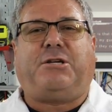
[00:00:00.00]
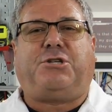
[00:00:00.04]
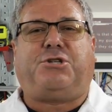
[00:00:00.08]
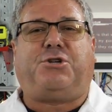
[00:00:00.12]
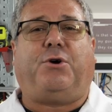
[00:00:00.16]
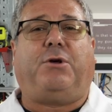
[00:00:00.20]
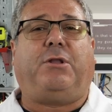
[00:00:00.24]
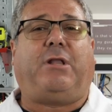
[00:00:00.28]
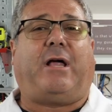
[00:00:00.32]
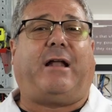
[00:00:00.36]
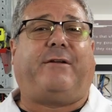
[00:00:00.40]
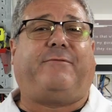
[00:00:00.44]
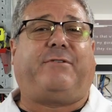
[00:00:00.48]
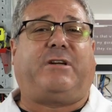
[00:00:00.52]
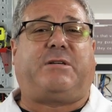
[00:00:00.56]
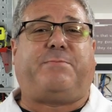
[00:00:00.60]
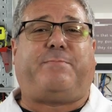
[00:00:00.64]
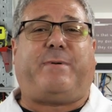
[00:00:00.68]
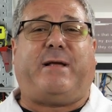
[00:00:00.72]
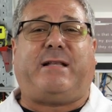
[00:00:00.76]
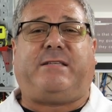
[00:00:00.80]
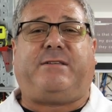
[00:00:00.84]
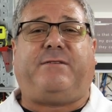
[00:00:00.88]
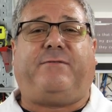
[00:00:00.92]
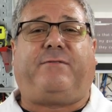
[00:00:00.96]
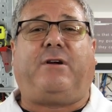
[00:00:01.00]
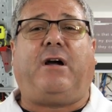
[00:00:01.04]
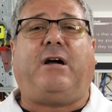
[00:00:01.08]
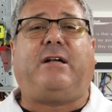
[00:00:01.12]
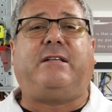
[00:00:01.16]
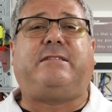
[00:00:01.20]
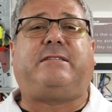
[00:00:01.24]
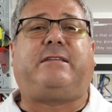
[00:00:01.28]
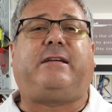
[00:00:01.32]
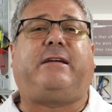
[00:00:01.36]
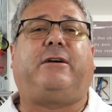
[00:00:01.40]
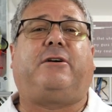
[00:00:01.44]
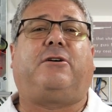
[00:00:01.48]
show a lot of expensive
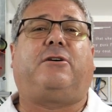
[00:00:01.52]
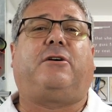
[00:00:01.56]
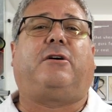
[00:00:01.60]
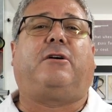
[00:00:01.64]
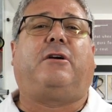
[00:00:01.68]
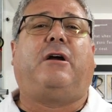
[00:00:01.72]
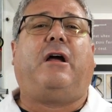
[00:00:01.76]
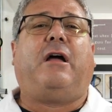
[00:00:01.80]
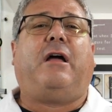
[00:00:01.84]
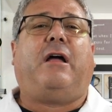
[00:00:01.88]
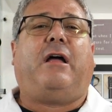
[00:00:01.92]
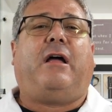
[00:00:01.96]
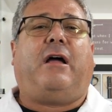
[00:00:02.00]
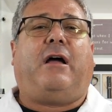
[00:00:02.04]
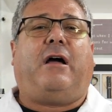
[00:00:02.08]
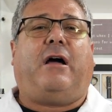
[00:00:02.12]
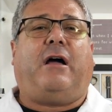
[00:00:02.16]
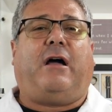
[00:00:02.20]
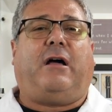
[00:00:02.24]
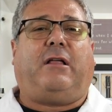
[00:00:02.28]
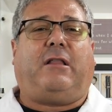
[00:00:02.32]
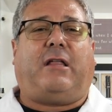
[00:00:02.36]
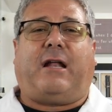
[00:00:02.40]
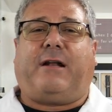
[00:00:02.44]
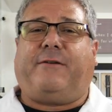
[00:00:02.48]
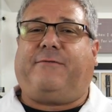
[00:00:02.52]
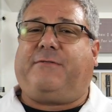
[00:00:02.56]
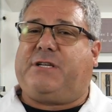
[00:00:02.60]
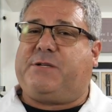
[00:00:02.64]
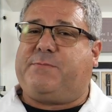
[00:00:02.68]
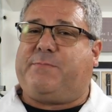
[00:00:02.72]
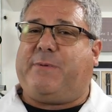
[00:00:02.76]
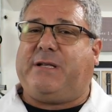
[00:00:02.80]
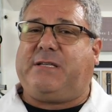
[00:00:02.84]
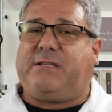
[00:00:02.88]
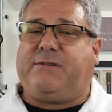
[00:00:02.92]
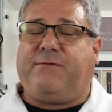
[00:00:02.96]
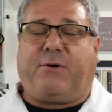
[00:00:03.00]
guns here, a lot of
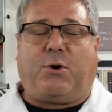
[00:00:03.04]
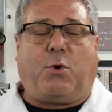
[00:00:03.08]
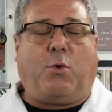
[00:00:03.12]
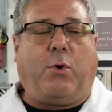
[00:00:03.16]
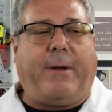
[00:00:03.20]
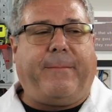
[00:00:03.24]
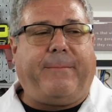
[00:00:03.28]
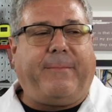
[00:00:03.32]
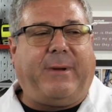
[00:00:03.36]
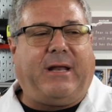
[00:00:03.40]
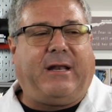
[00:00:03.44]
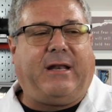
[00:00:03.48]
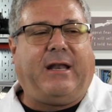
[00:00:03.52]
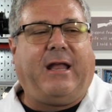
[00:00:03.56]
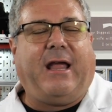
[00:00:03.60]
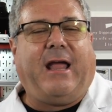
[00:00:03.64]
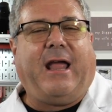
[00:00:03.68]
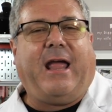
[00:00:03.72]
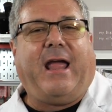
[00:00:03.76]
expensive equipment,